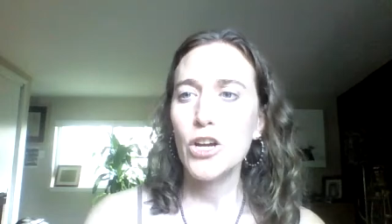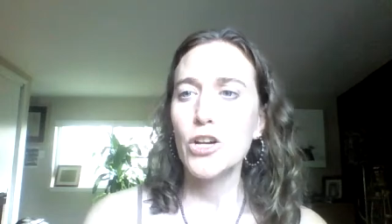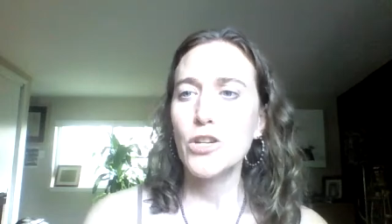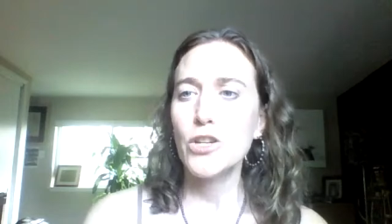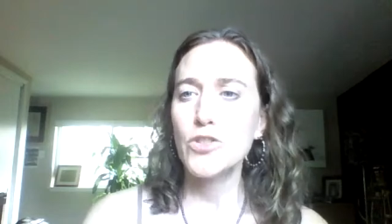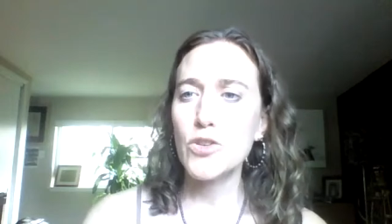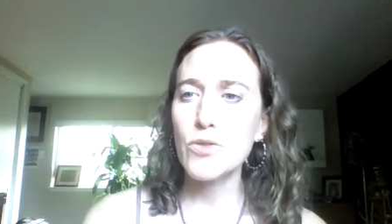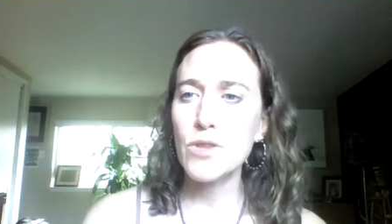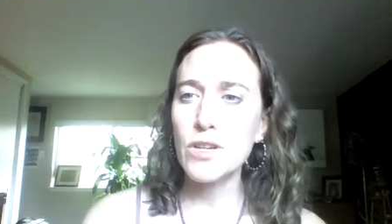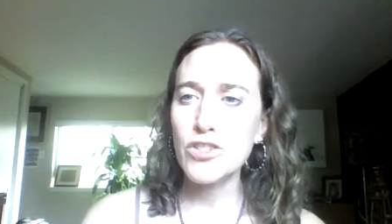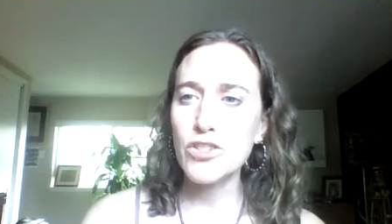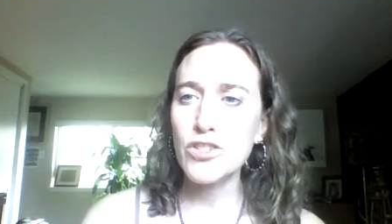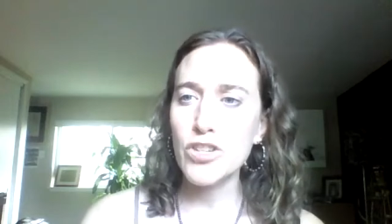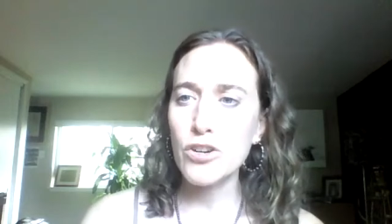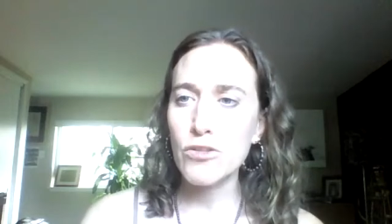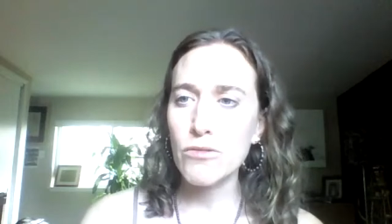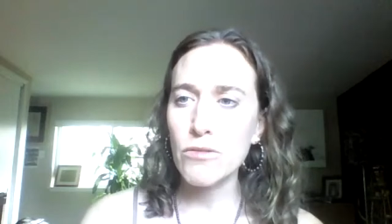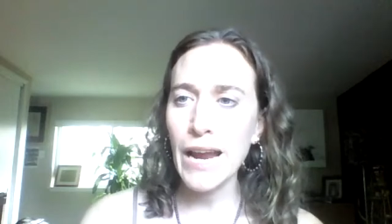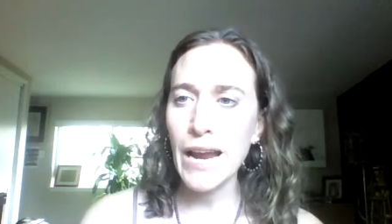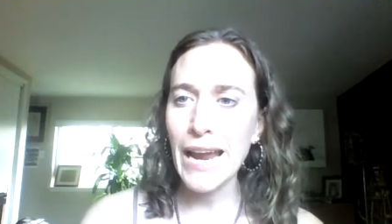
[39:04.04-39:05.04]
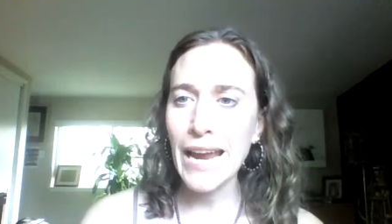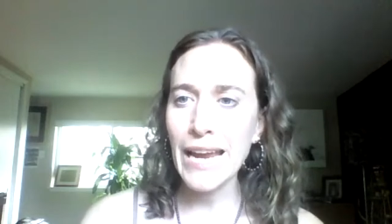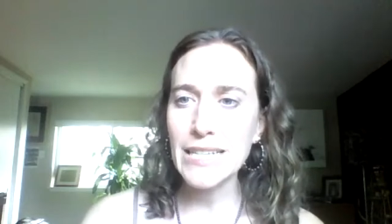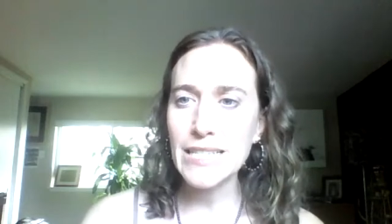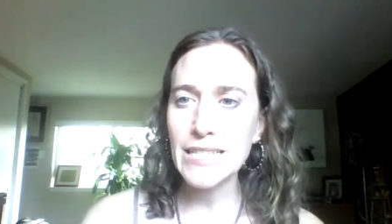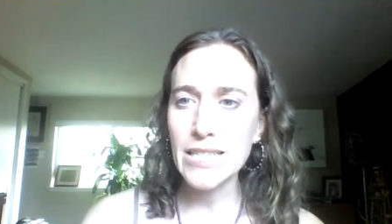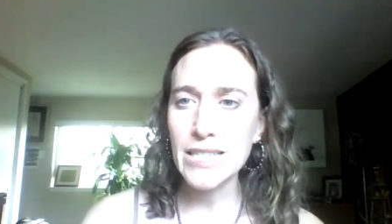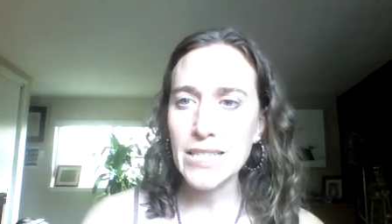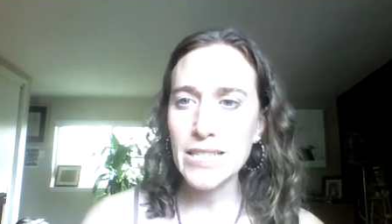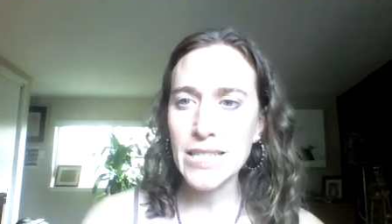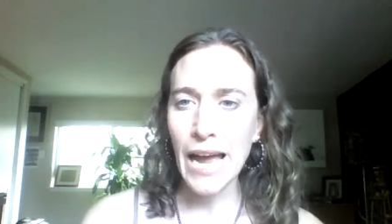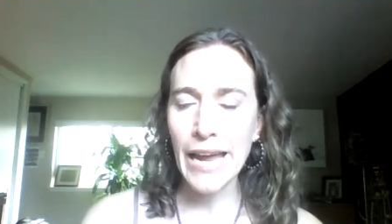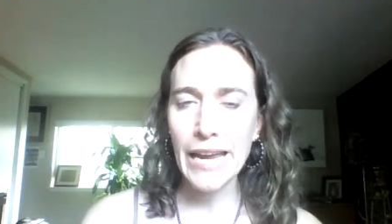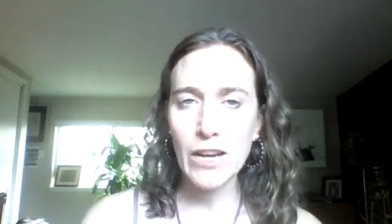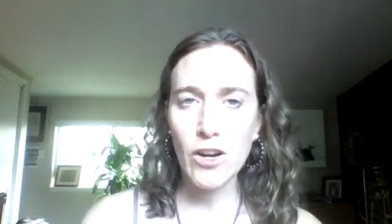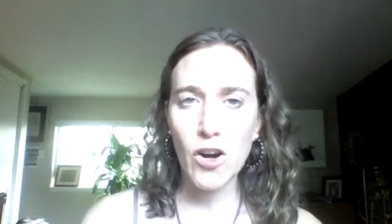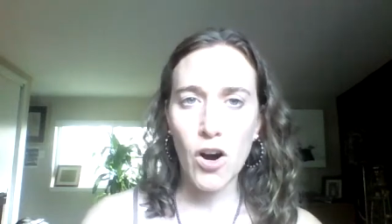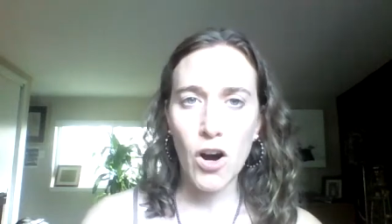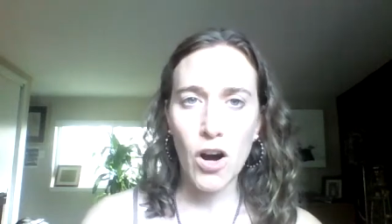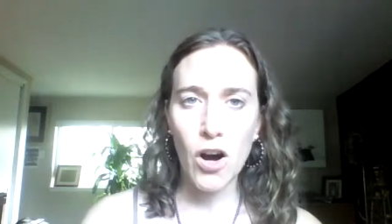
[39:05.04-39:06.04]
So there's a great
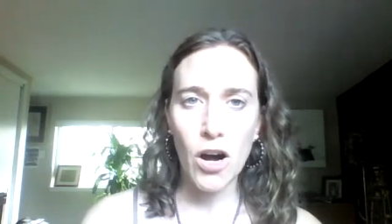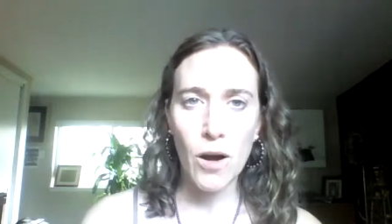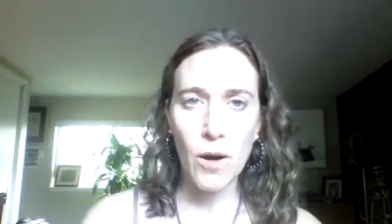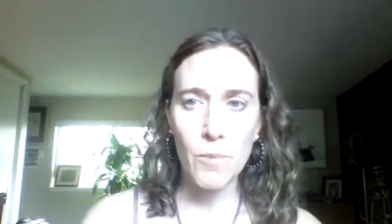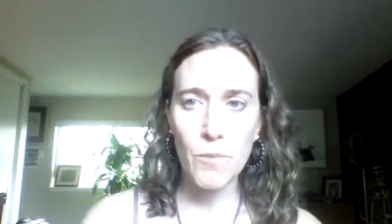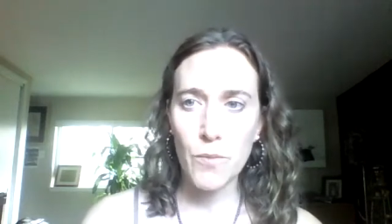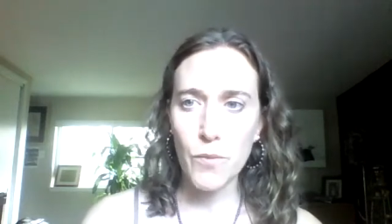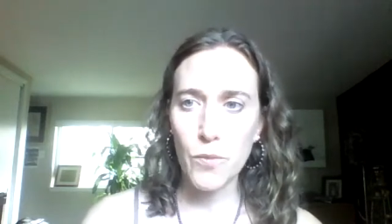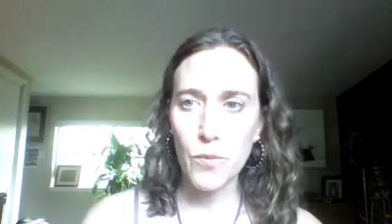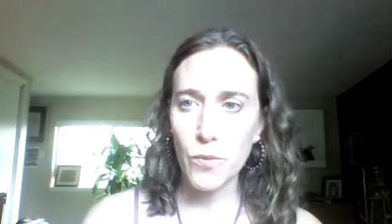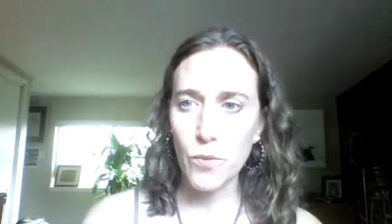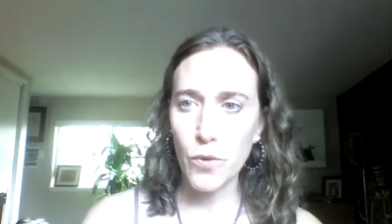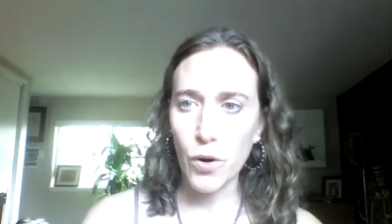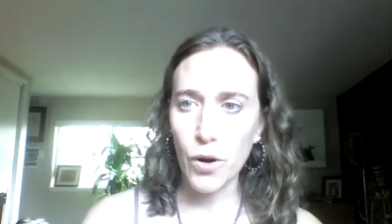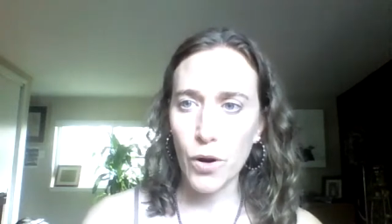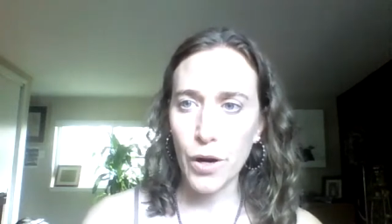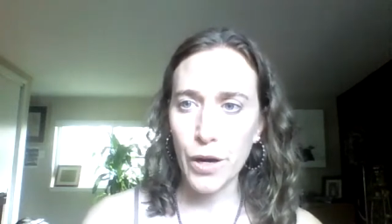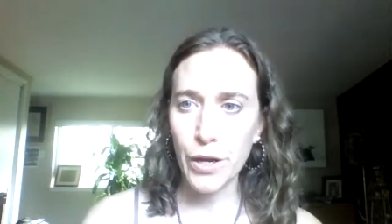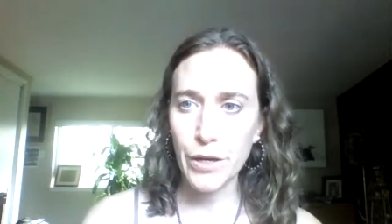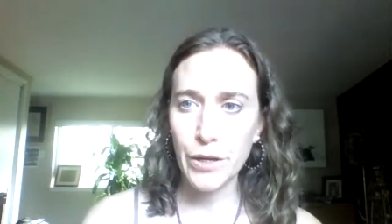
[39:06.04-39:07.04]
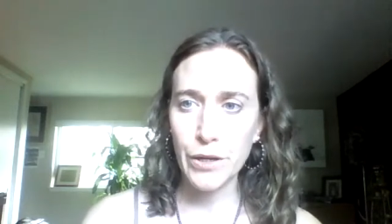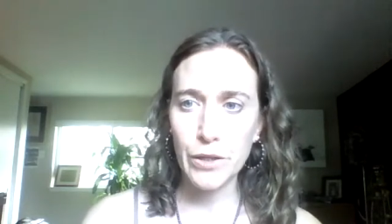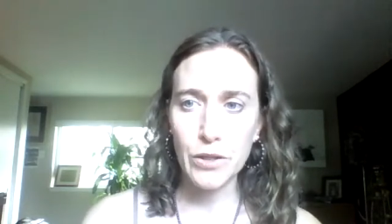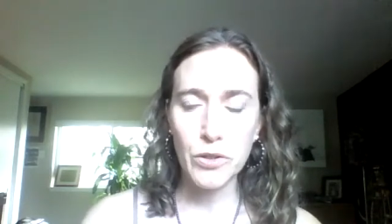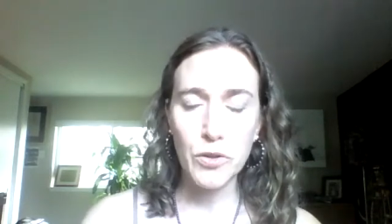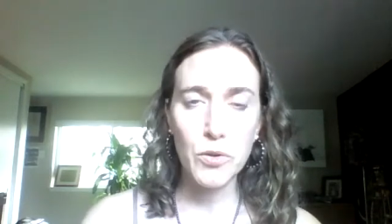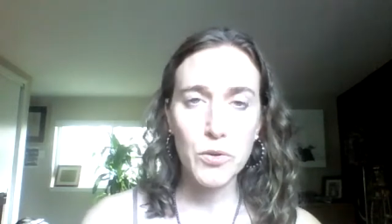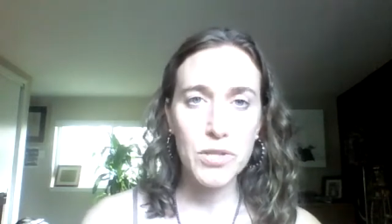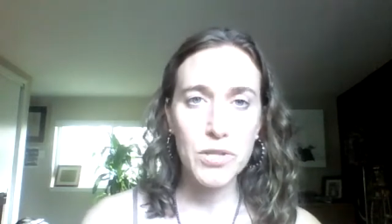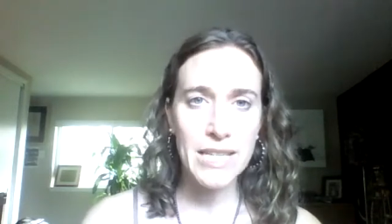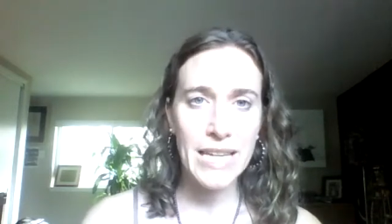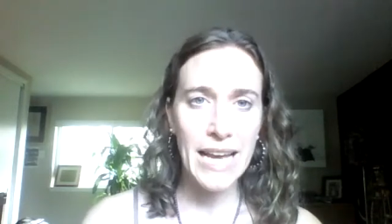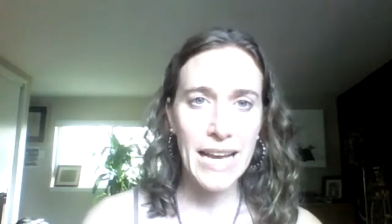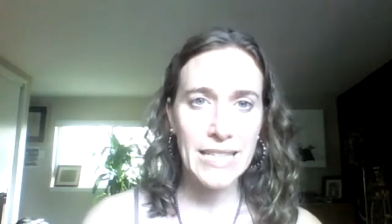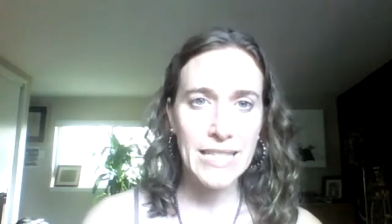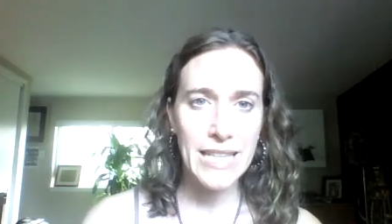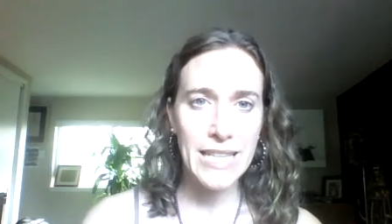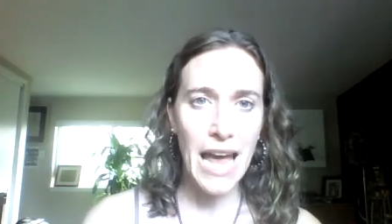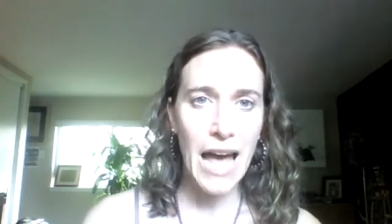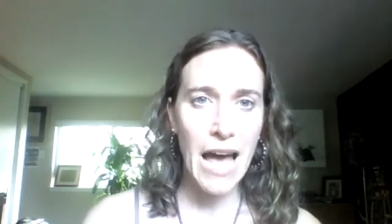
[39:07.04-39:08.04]
site on
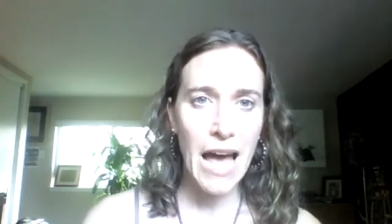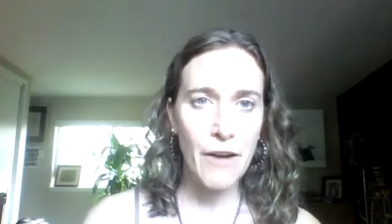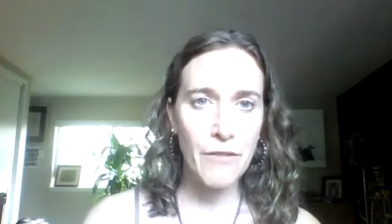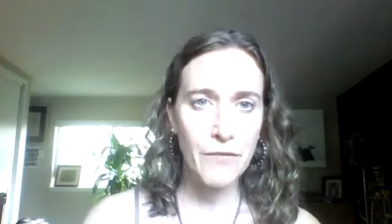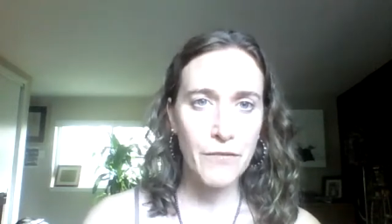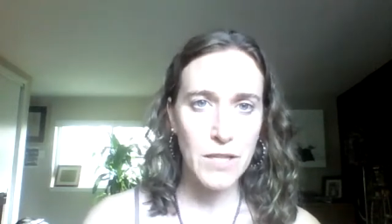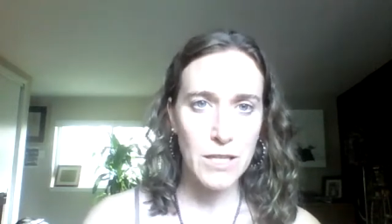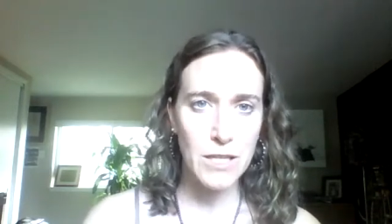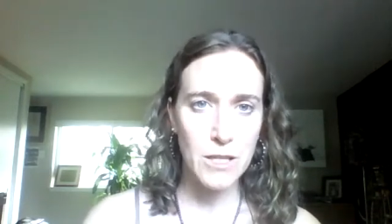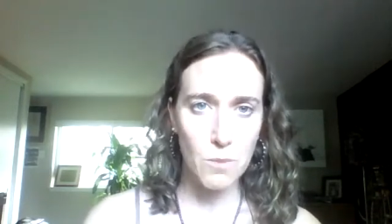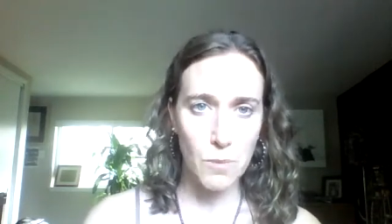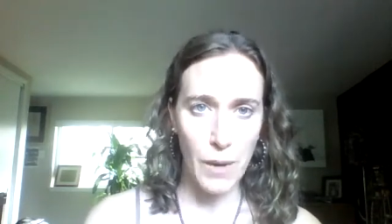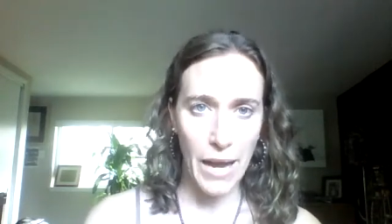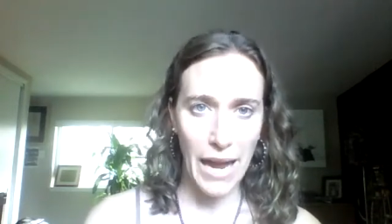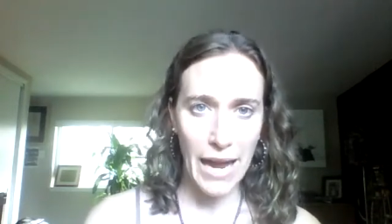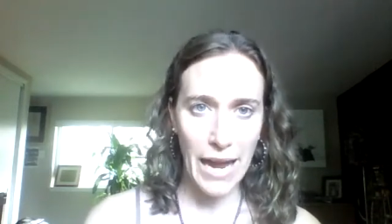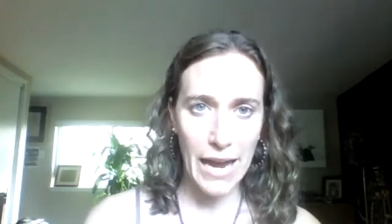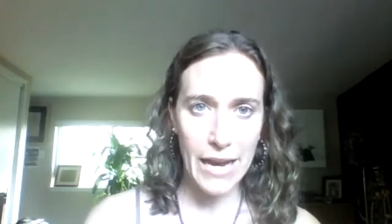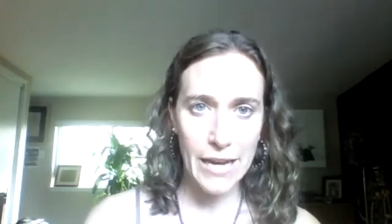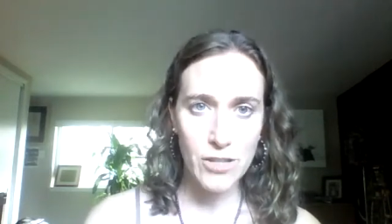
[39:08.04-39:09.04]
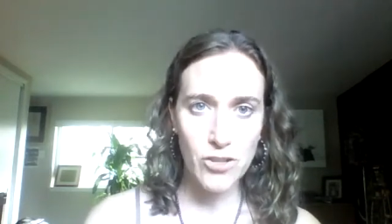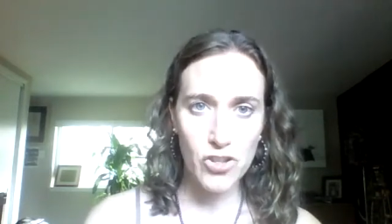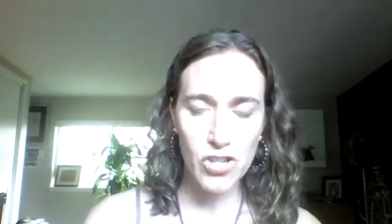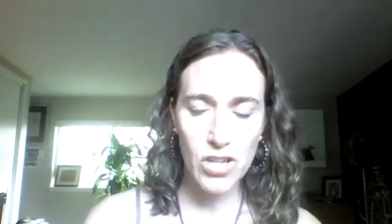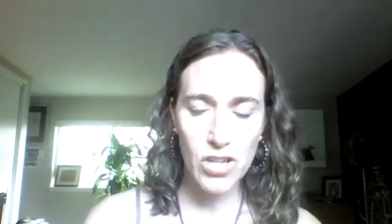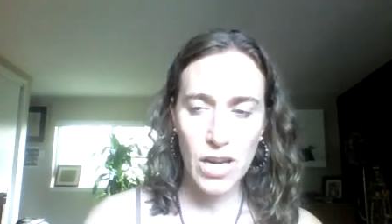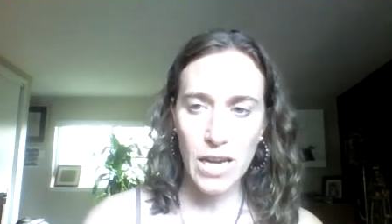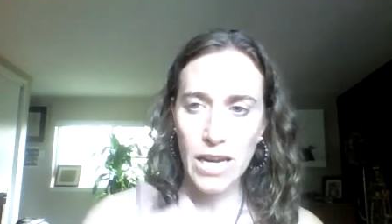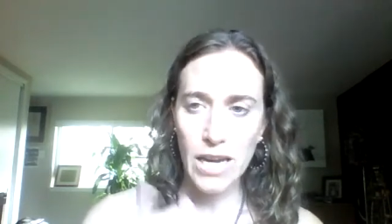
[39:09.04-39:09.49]
UCSF's page,